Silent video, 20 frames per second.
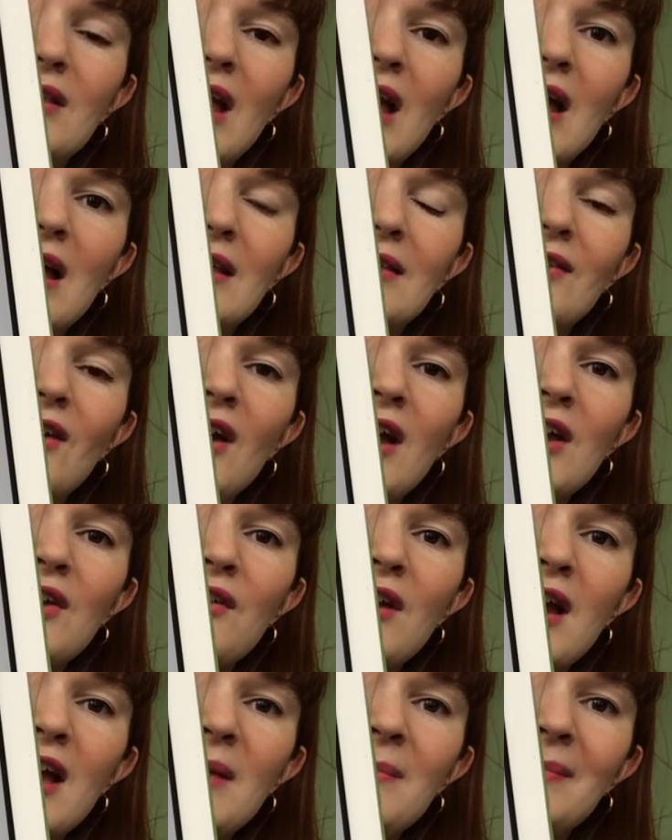
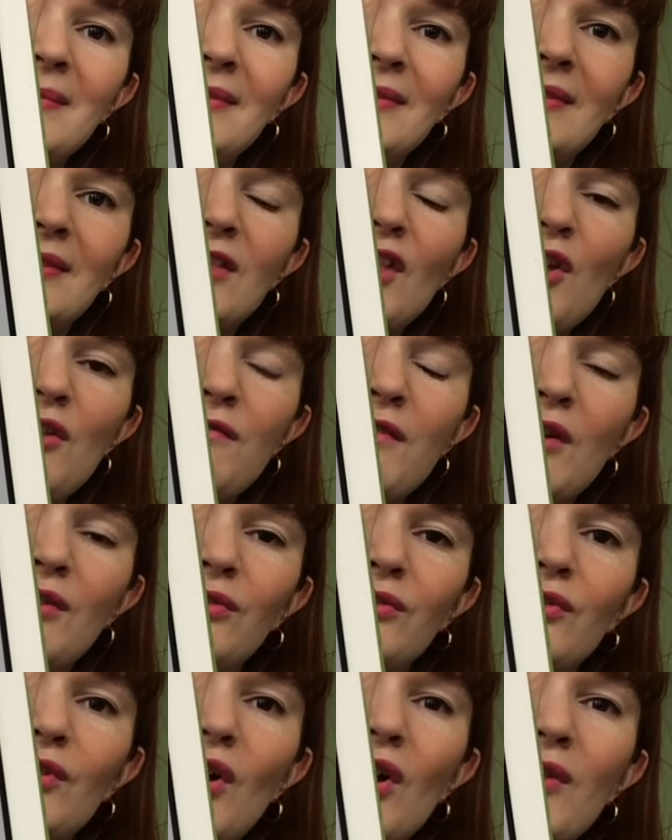diagrams, no
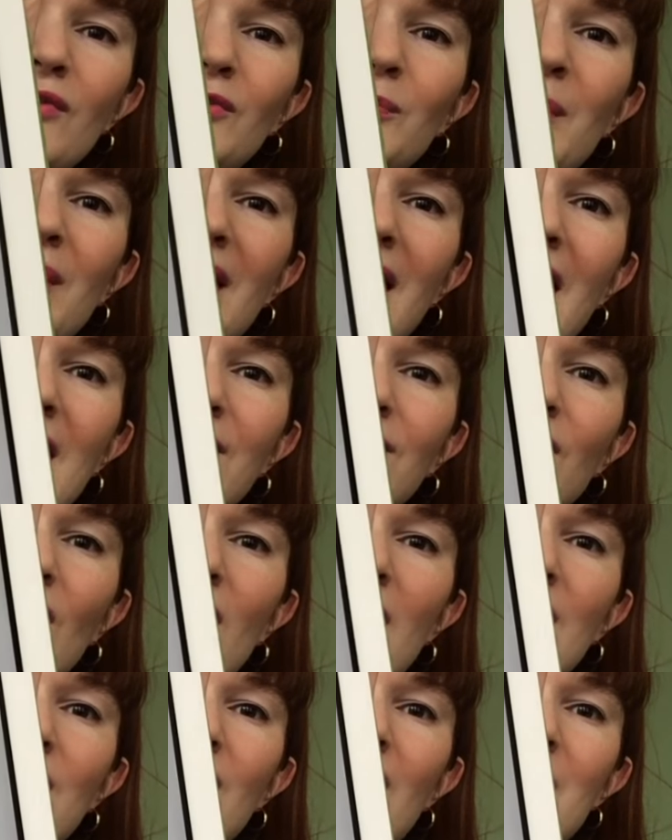photographs, but they have
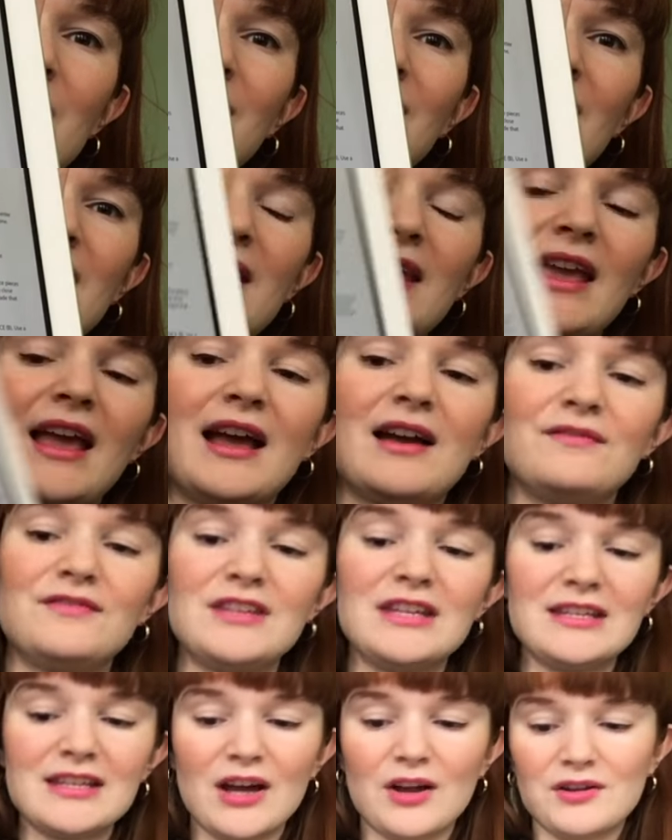diagrams and they have
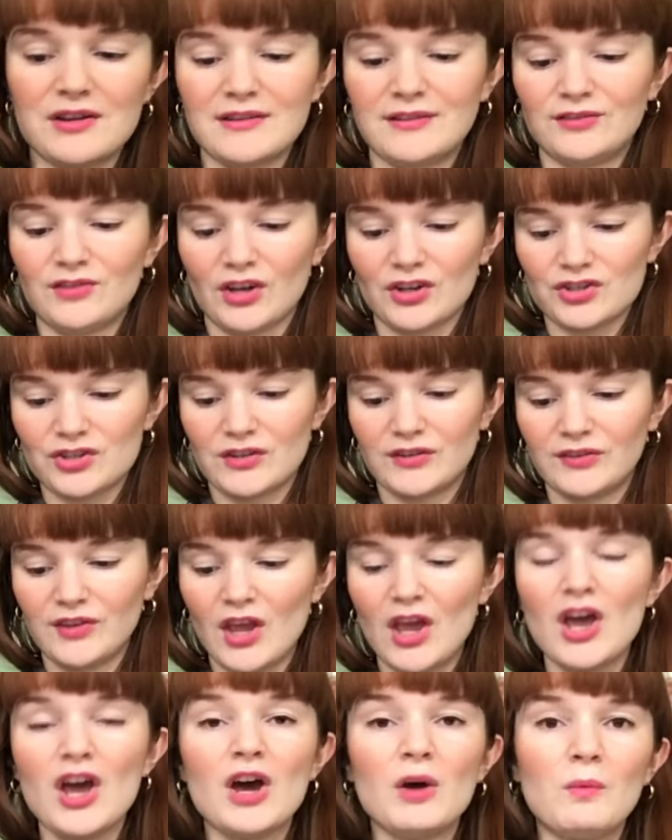detailed instructions
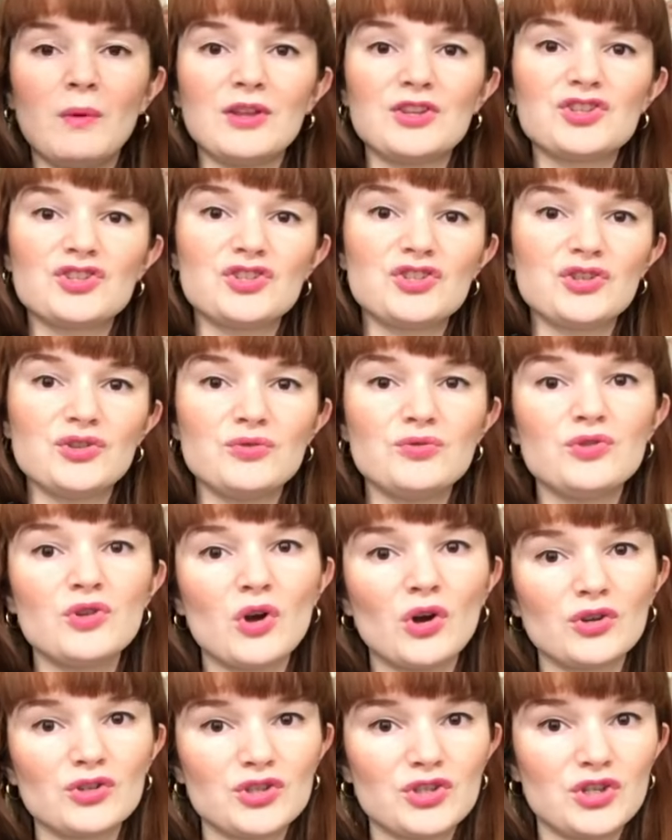which do
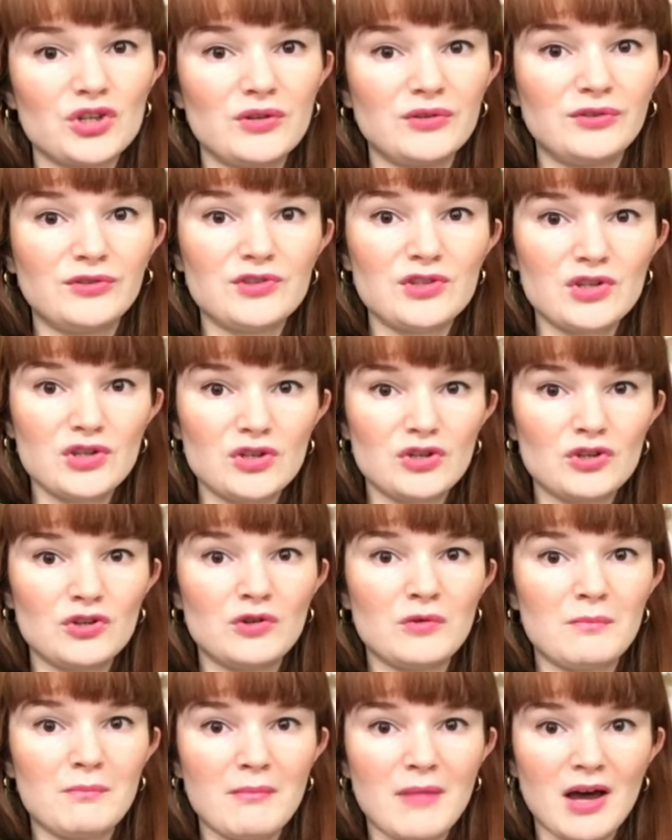not use
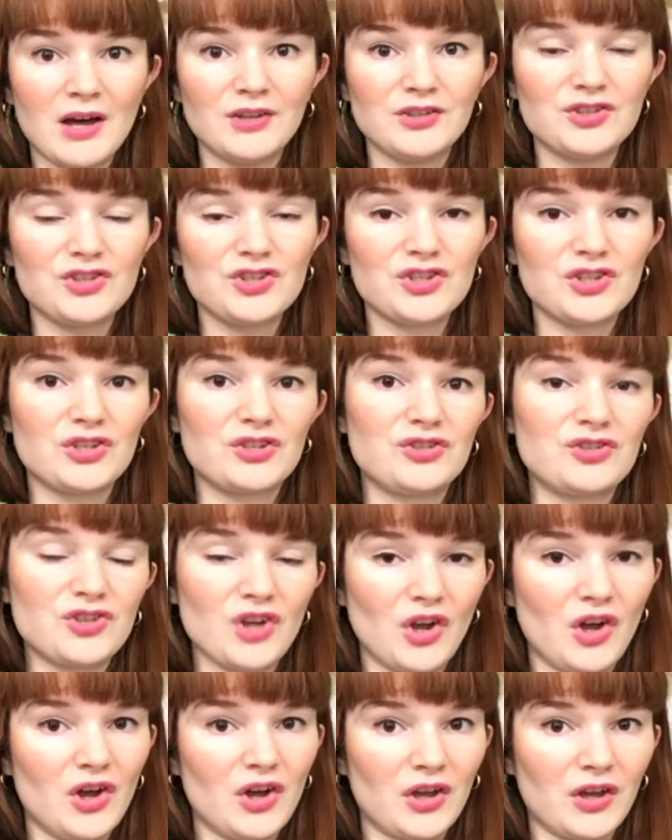too much
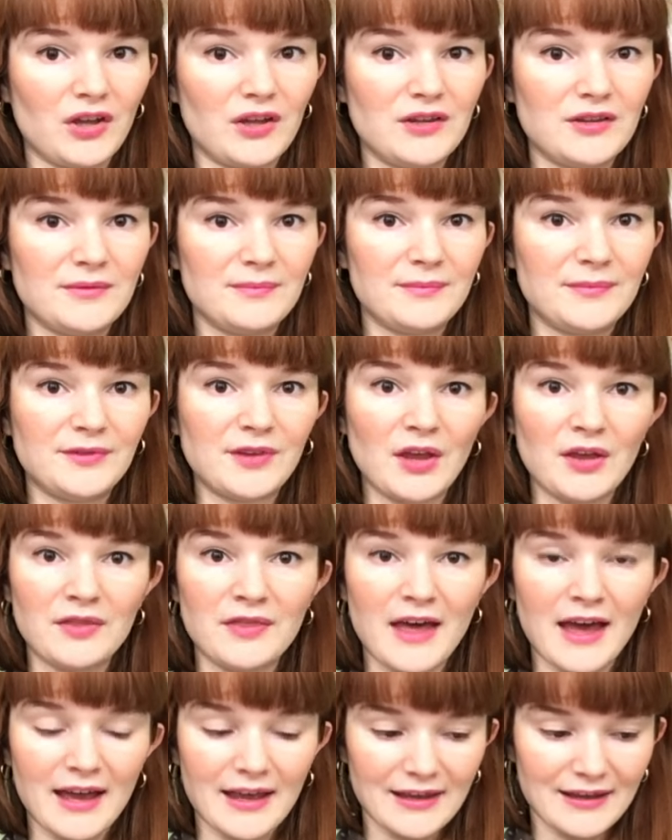jargon. So
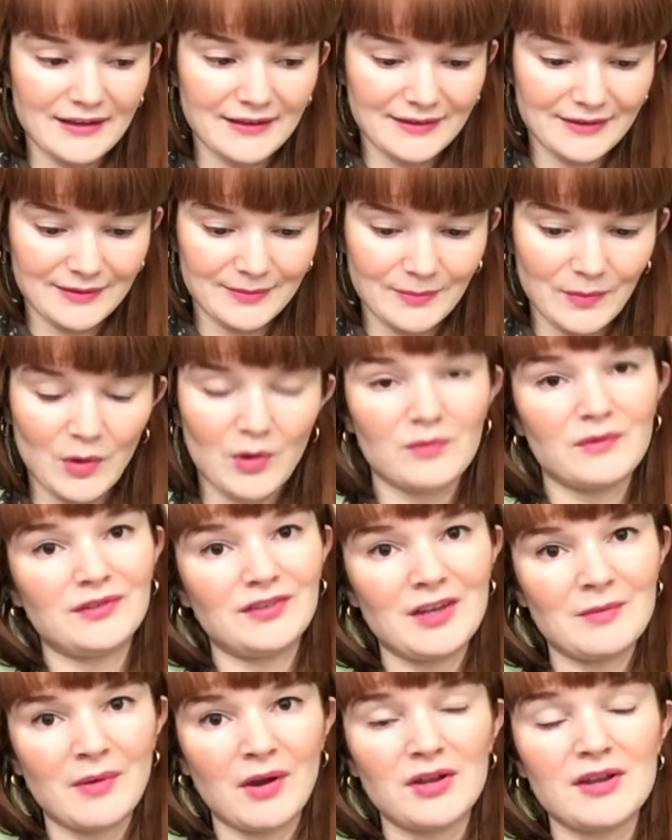that is
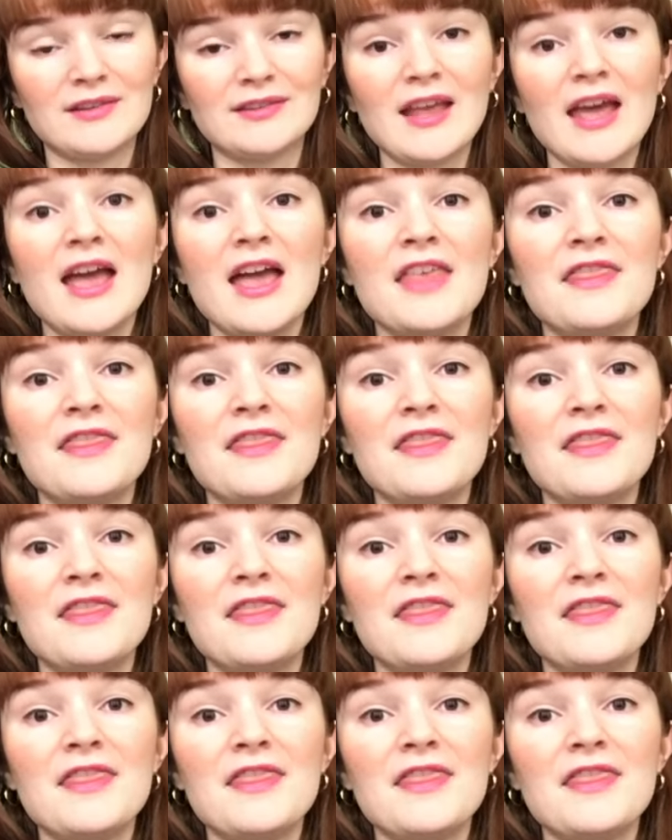obviously a bonus.